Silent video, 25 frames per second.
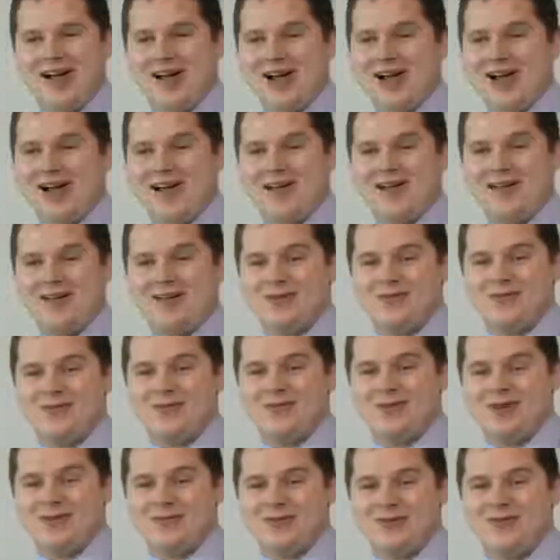
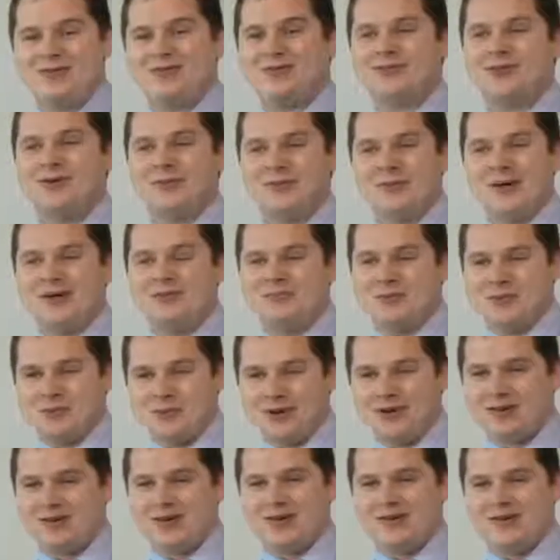If you'd have told me I'd be
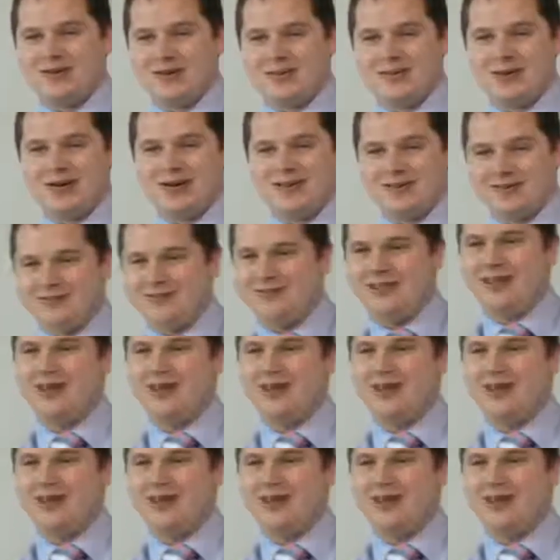working in Libya, I'd have